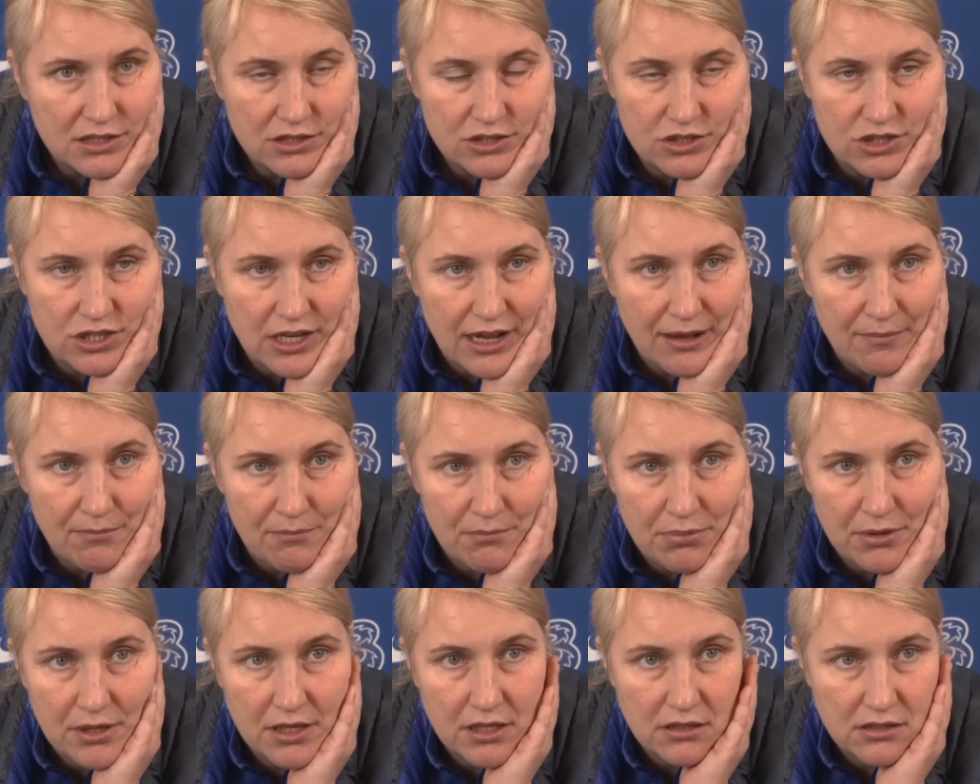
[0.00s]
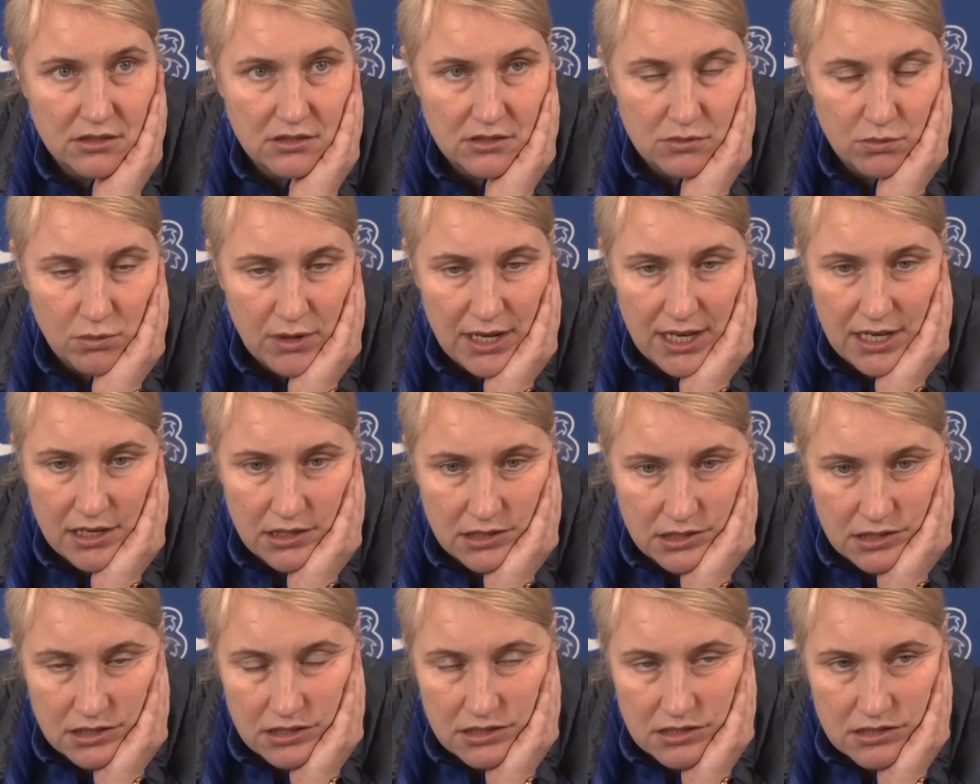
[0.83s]
champions,
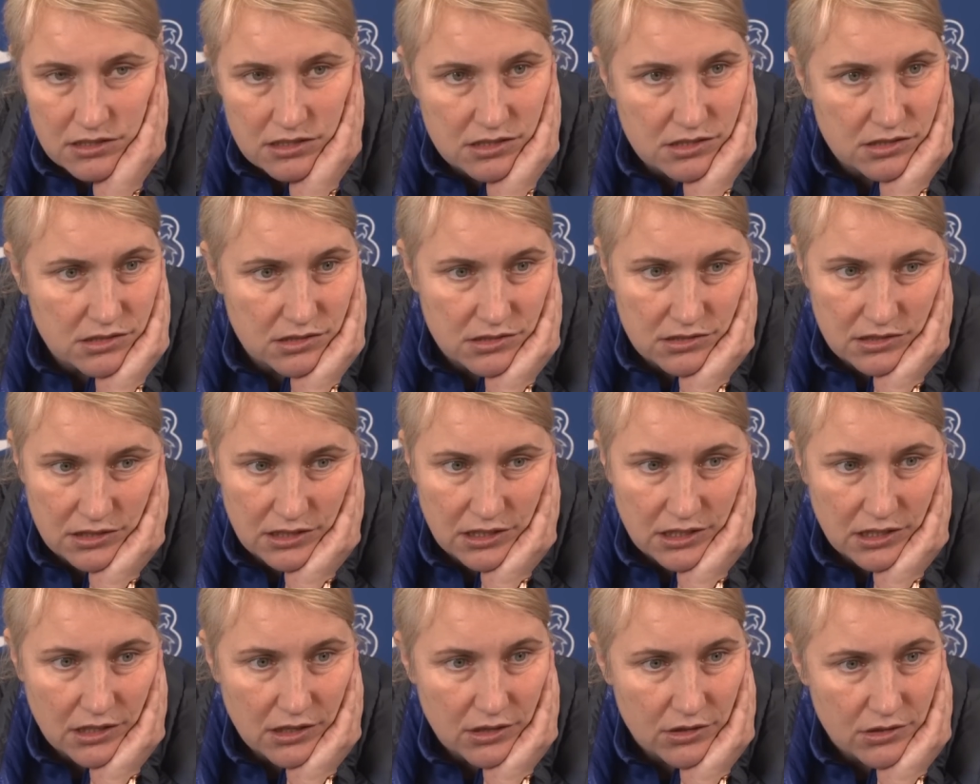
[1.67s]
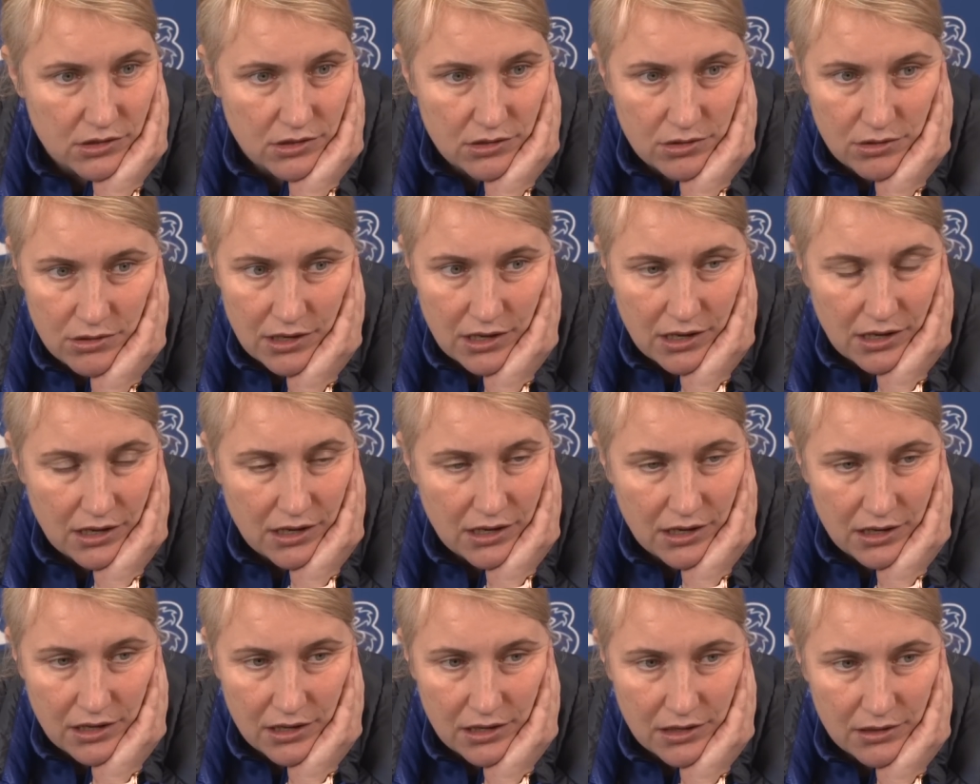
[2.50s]
winners, you
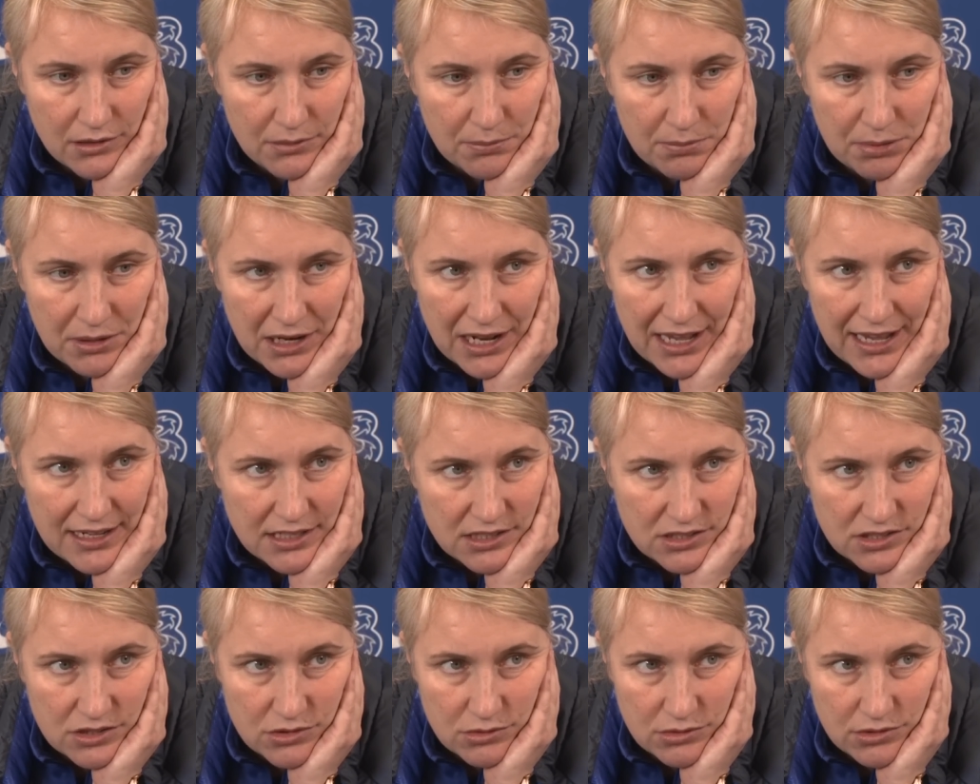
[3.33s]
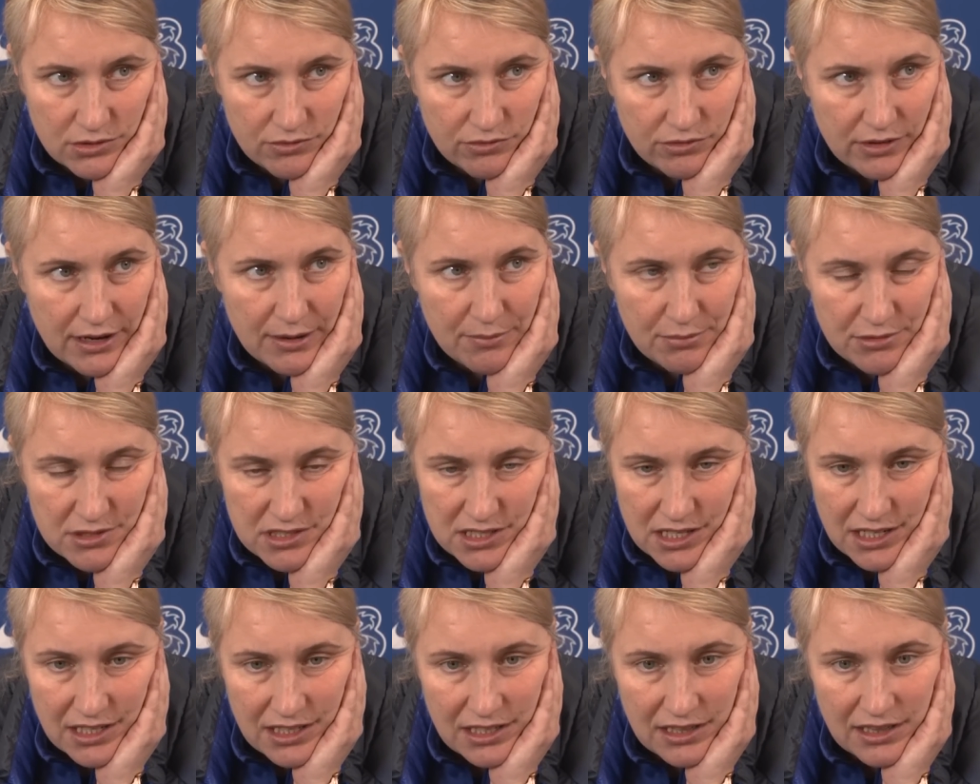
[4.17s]
know, players who have
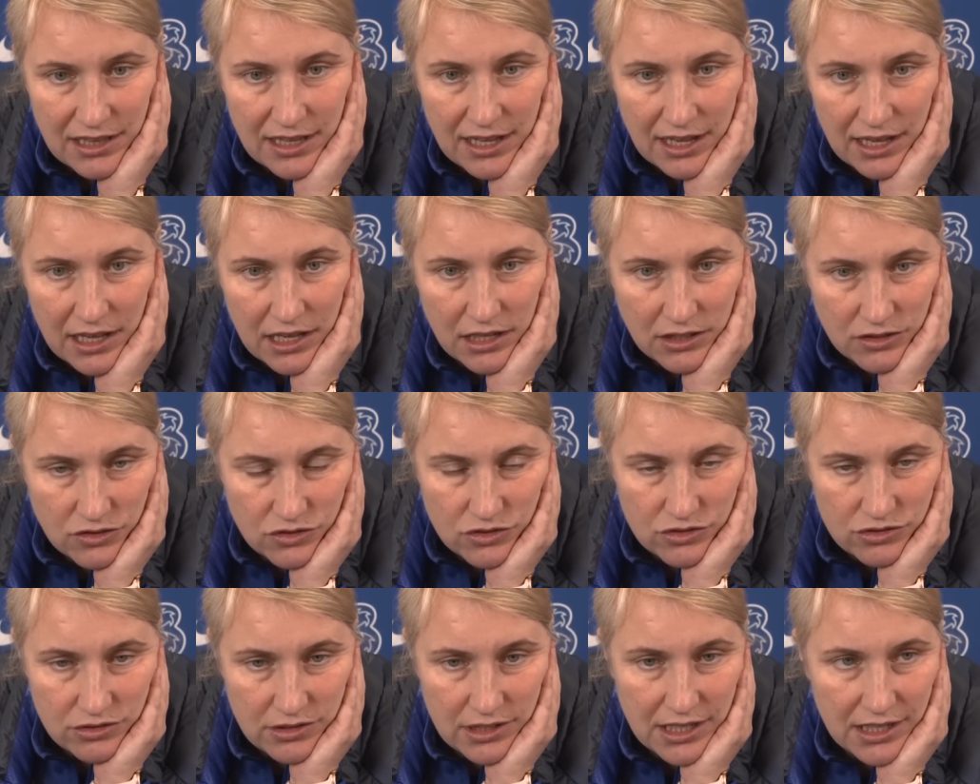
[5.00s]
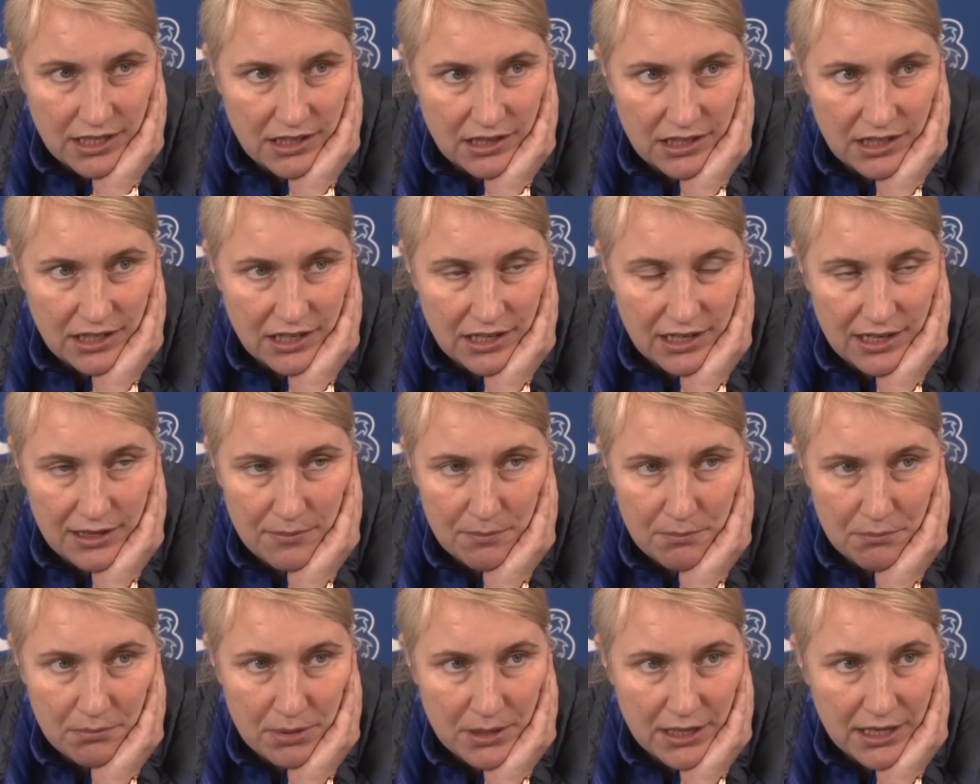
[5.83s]
represented their country in the
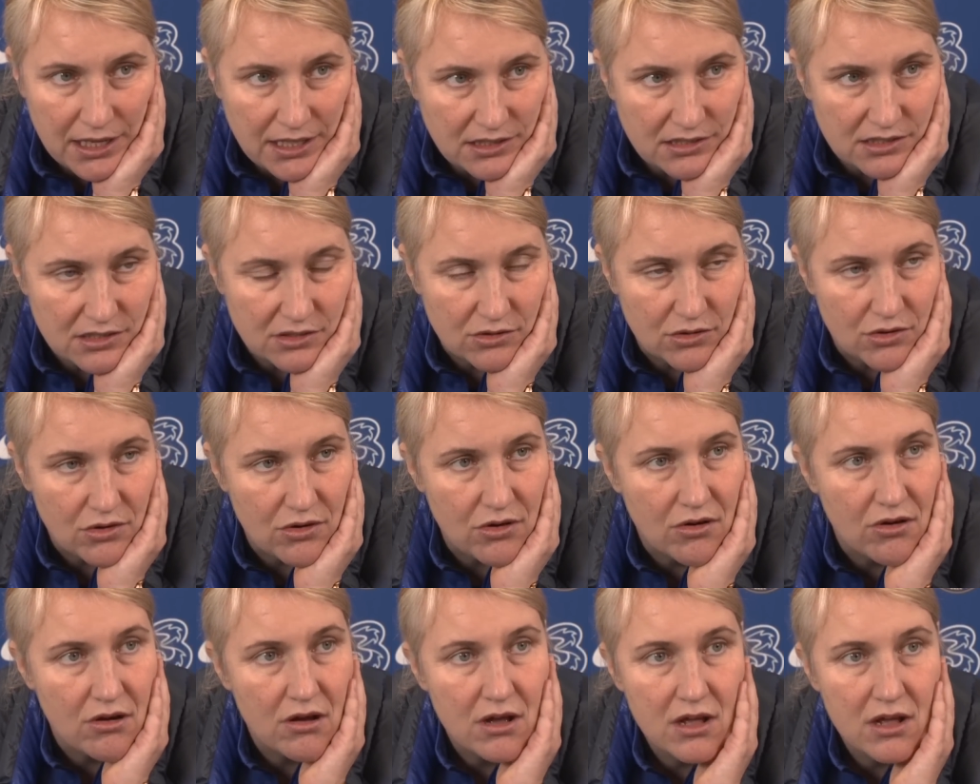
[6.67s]
Olympics or